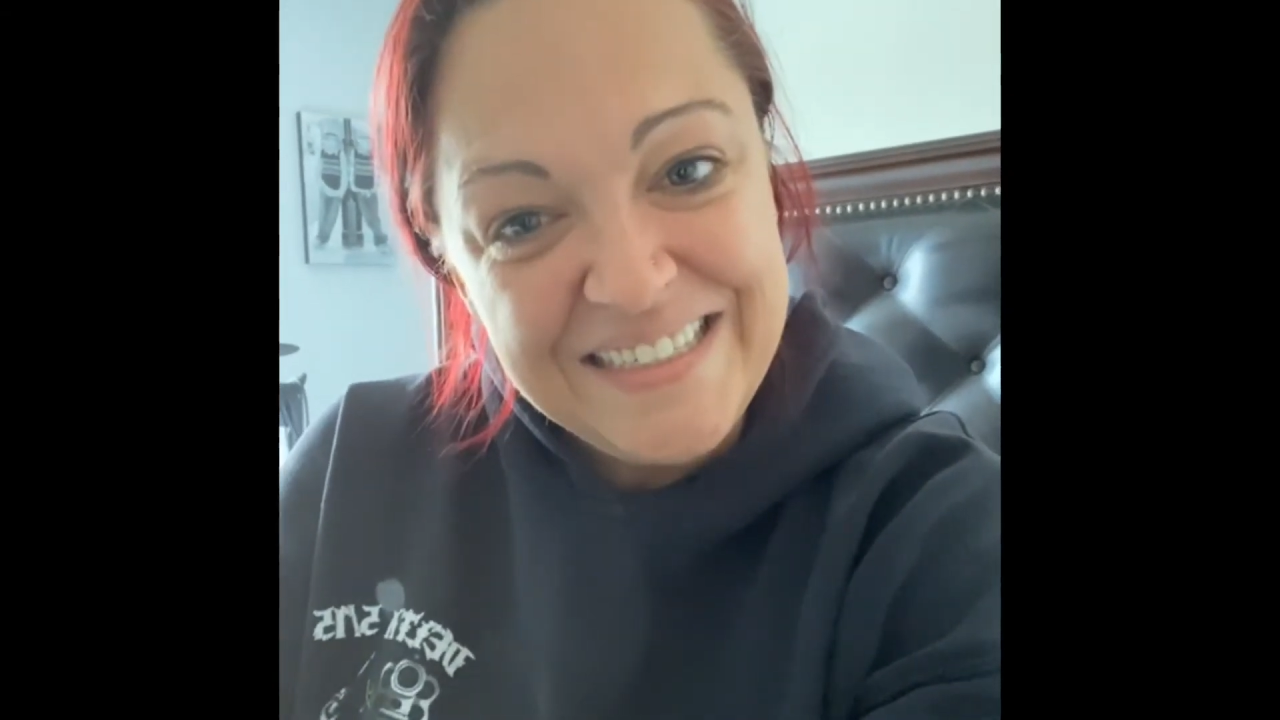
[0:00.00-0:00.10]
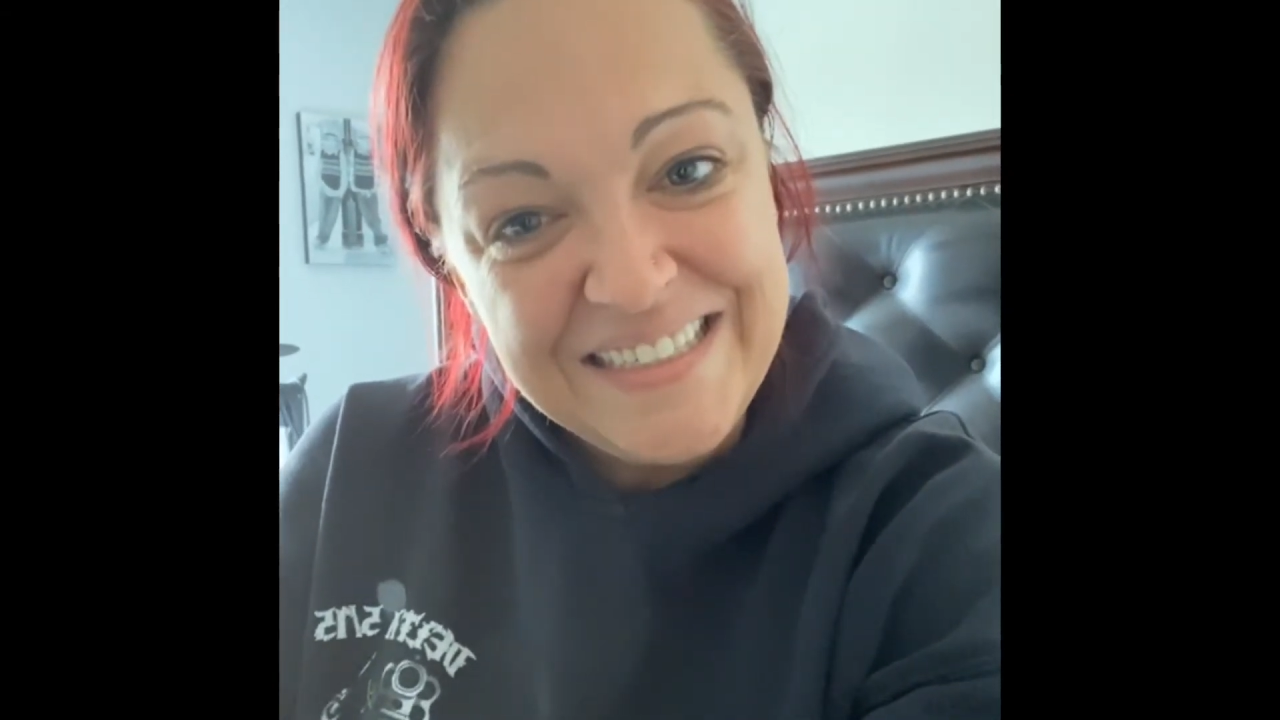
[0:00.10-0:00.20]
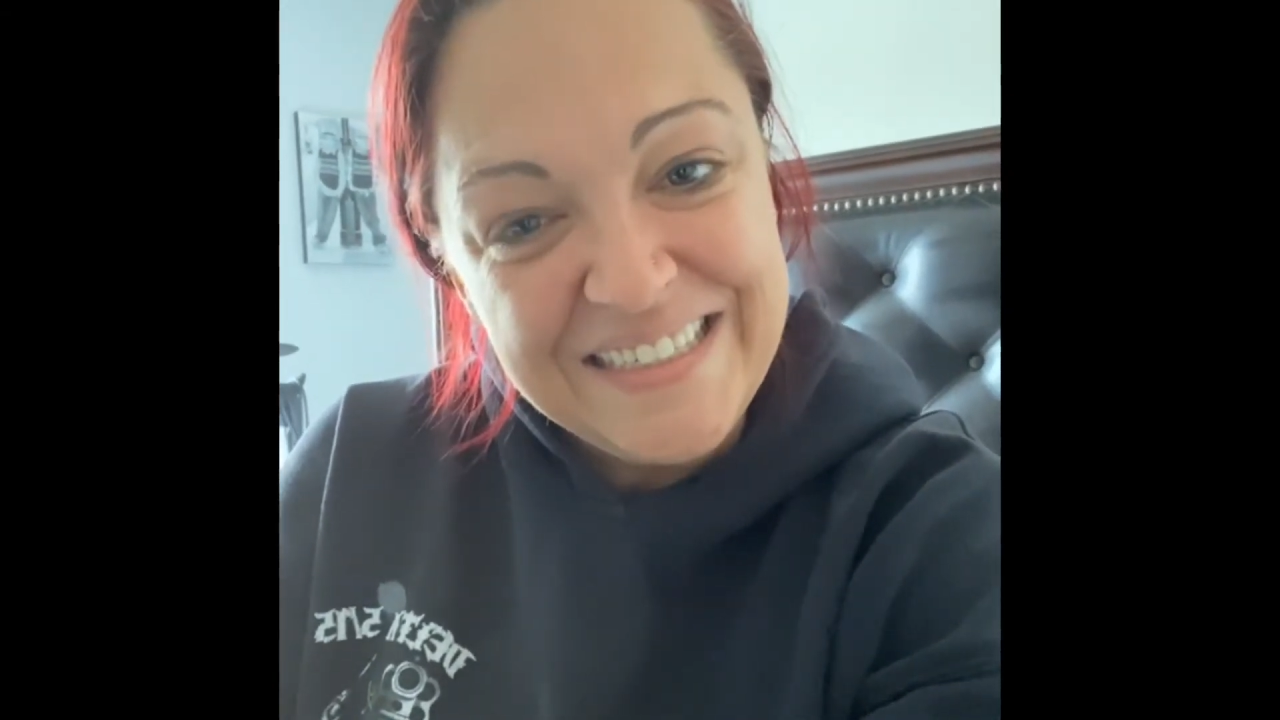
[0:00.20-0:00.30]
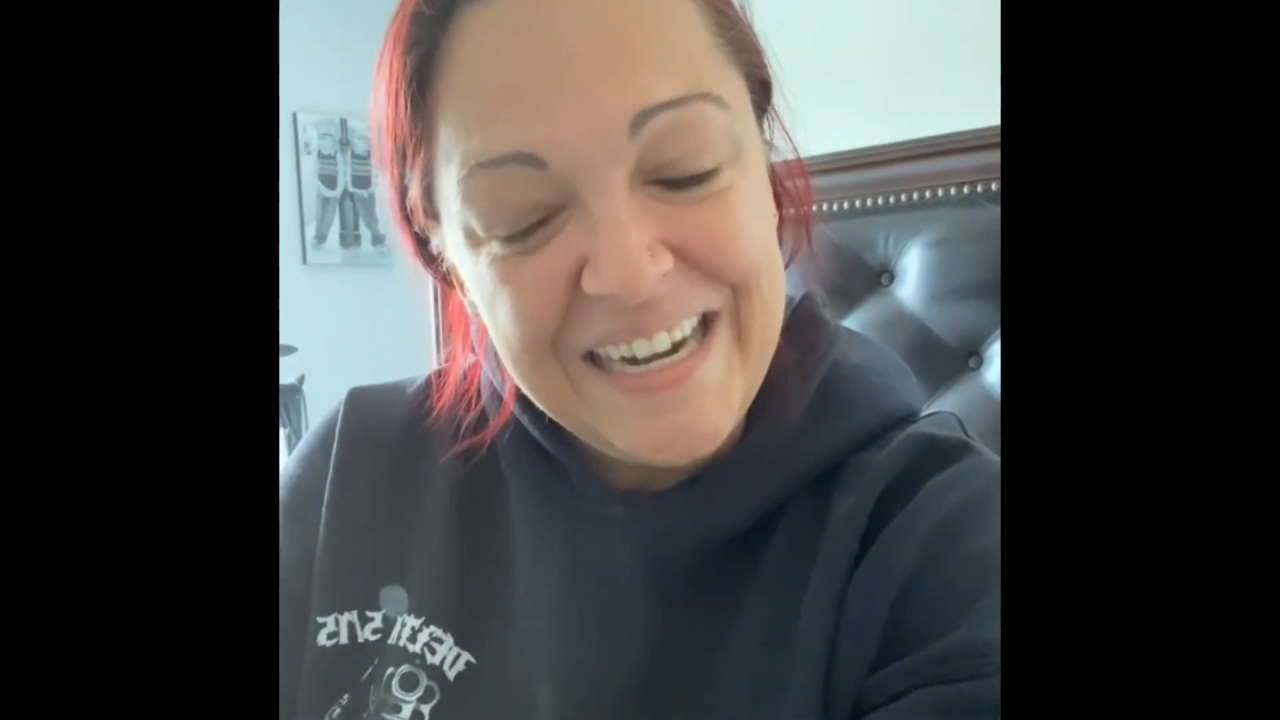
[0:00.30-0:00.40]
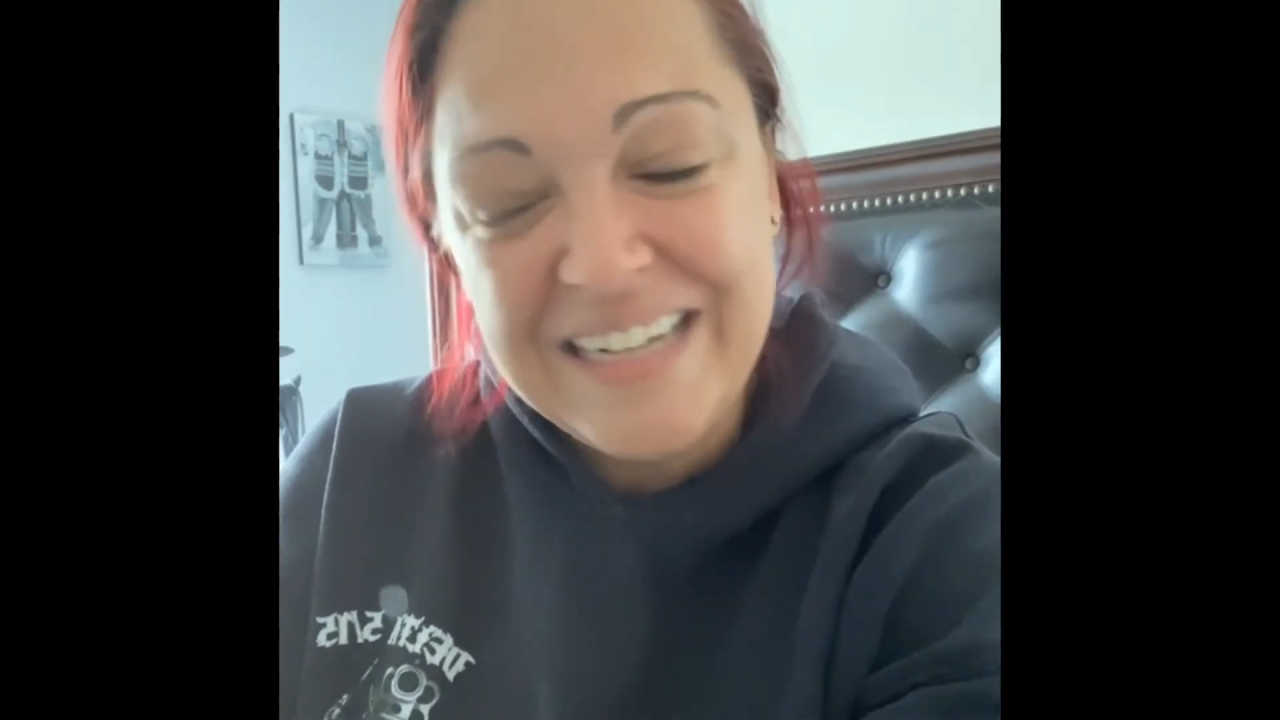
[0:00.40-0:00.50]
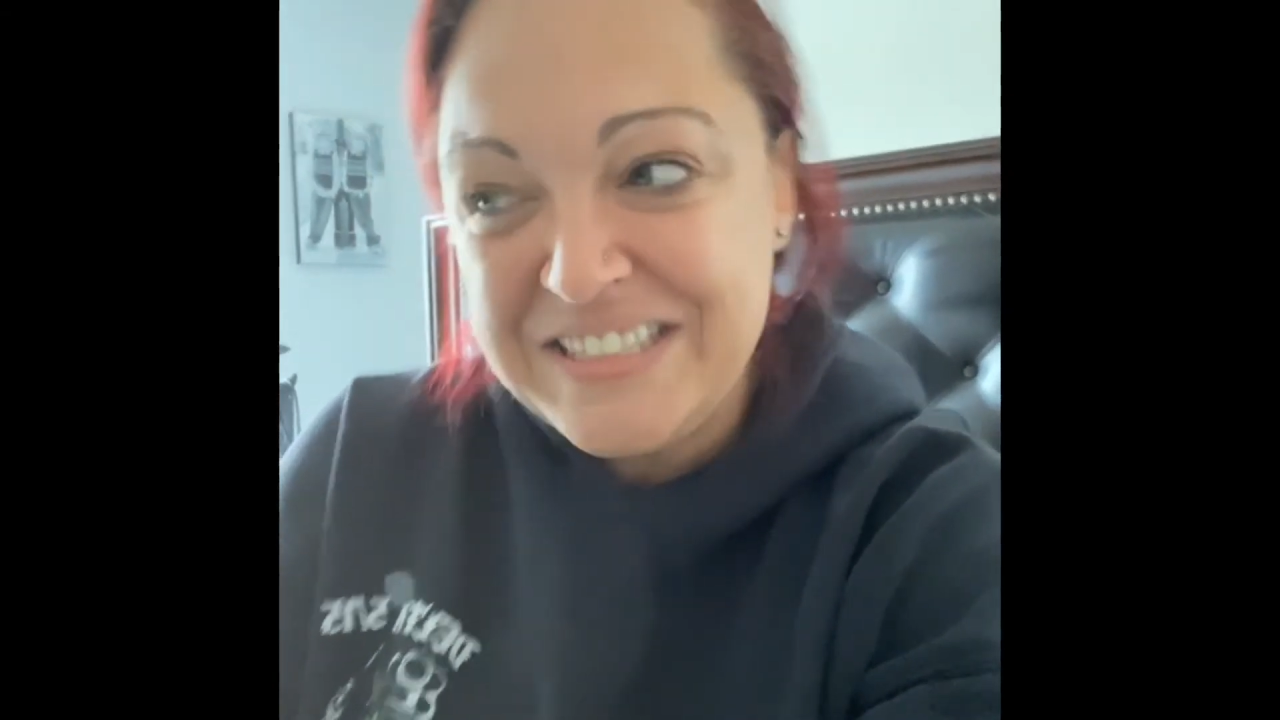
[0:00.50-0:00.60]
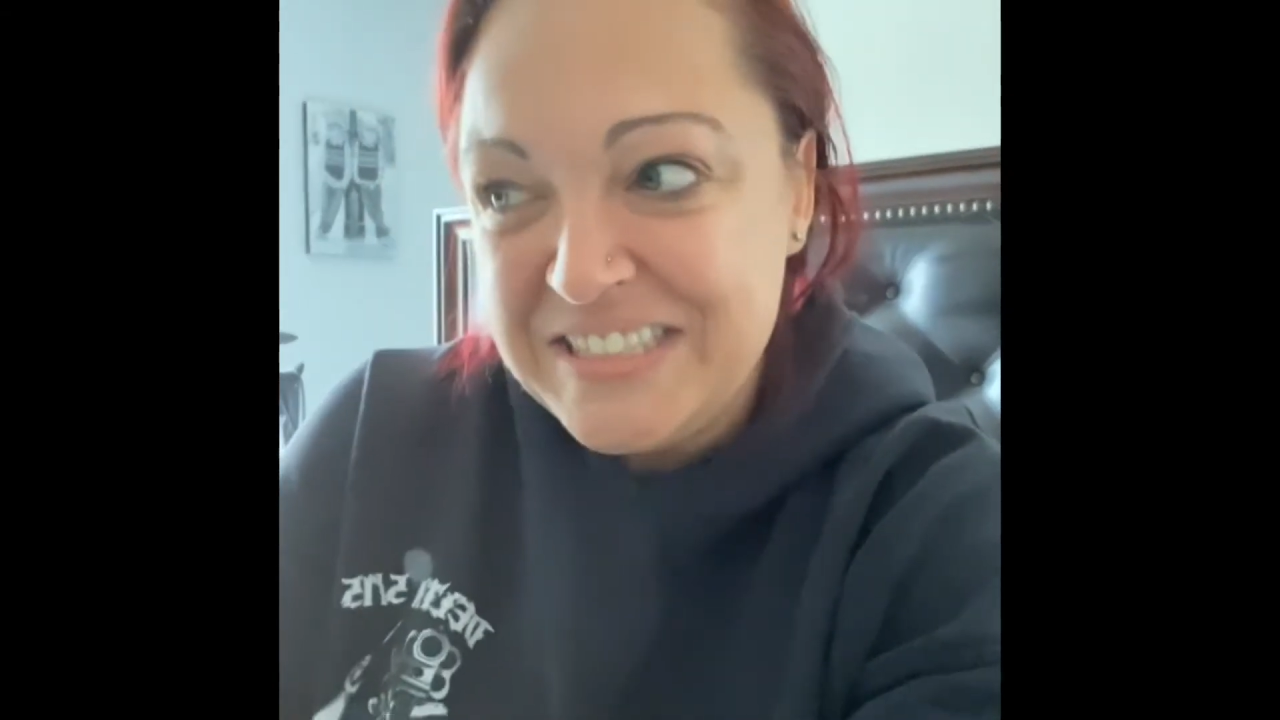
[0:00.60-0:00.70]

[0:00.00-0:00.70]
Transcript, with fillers: I just have